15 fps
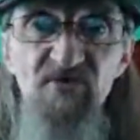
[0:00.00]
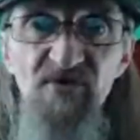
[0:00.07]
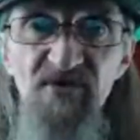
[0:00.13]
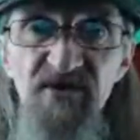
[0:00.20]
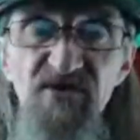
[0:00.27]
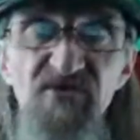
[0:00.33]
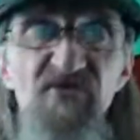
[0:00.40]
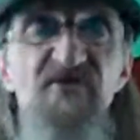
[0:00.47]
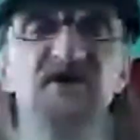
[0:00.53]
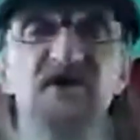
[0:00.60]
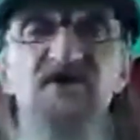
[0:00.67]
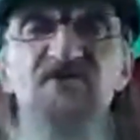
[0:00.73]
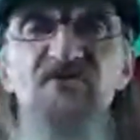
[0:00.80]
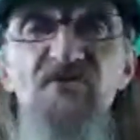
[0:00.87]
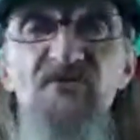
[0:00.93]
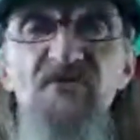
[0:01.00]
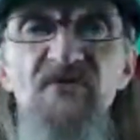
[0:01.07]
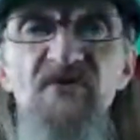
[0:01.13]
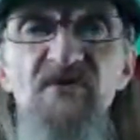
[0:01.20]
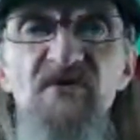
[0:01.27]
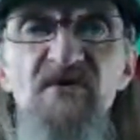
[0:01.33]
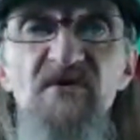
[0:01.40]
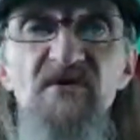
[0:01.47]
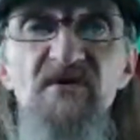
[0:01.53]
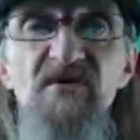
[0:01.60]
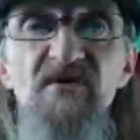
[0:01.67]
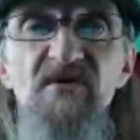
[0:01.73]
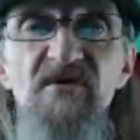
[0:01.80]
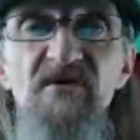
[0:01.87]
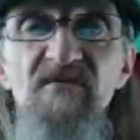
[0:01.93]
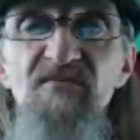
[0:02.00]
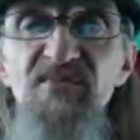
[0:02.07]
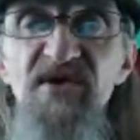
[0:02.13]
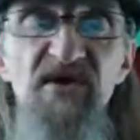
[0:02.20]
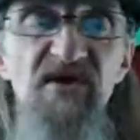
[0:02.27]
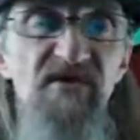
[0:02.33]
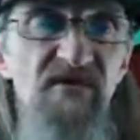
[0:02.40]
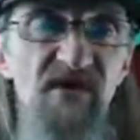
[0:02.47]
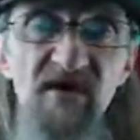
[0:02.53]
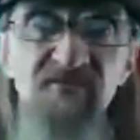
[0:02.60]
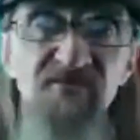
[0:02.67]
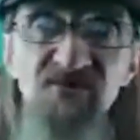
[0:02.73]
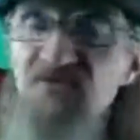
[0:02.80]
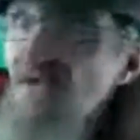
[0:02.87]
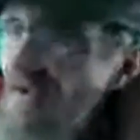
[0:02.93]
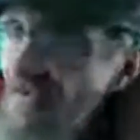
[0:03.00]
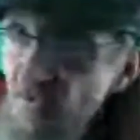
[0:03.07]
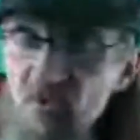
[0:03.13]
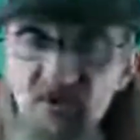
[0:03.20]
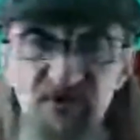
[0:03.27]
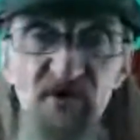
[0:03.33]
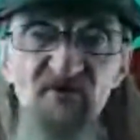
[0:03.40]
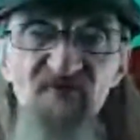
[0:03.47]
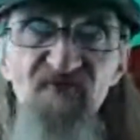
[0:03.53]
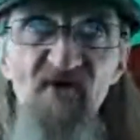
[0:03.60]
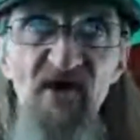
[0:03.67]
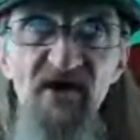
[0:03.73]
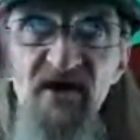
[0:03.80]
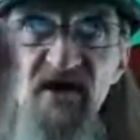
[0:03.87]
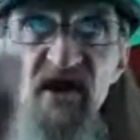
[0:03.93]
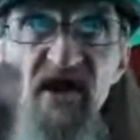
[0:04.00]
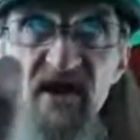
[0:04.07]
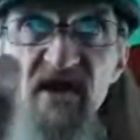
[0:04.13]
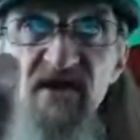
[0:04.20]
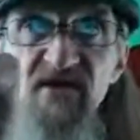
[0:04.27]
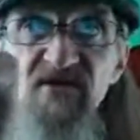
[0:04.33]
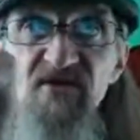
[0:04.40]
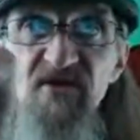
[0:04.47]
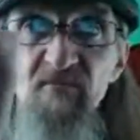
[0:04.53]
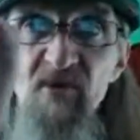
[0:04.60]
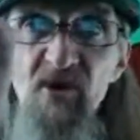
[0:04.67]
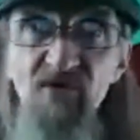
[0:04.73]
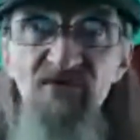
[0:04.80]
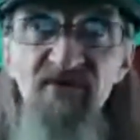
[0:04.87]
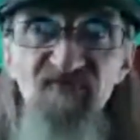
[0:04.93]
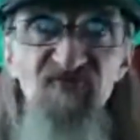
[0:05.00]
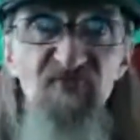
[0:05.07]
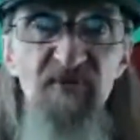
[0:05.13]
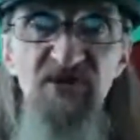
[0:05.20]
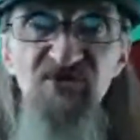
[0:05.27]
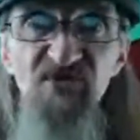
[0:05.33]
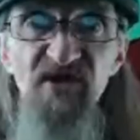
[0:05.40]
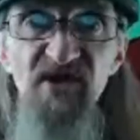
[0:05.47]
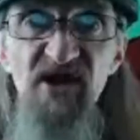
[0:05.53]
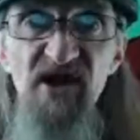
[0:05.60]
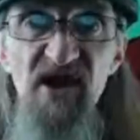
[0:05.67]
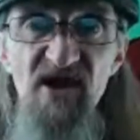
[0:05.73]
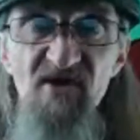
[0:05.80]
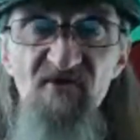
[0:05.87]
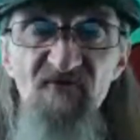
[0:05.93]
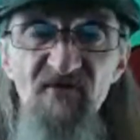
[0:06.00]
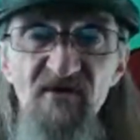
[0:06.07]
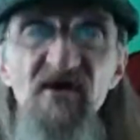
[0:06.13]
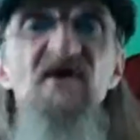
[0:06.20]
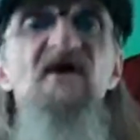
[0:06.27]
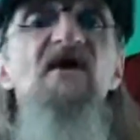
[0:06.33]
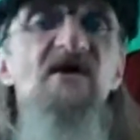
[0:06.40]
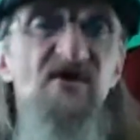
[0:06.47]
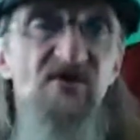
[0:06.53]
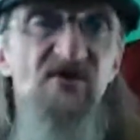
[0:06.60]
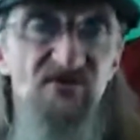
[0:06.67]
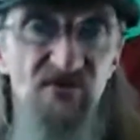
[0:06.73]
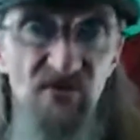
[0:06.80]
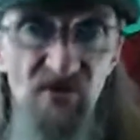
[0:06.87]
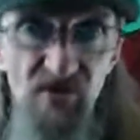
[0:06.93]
on either case, be it Evansdale or Delphi, and I handed him all the information that I have, said, look